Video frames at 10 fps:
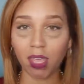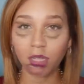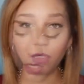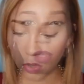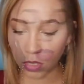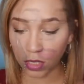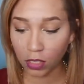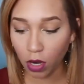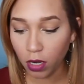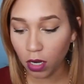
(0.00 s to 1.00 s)
Okay, so to
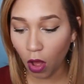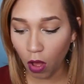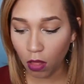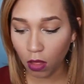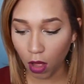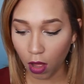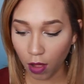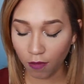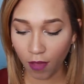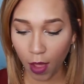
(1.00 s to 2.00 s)
start it all
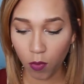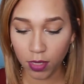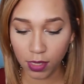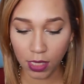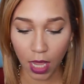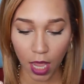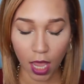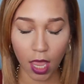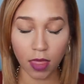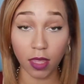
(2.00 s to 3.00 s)
off, I would
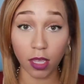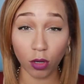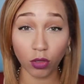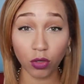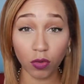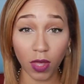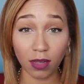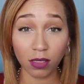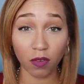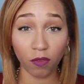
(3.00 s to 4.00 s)
say in the year
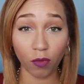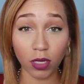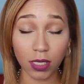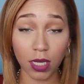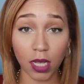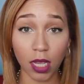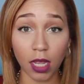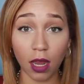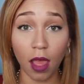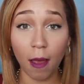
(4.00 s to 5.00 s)

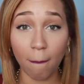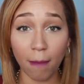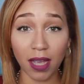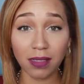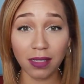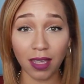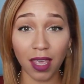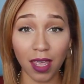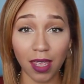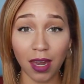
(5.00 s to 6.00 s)
2014, my
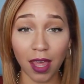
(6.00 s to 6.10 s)
skin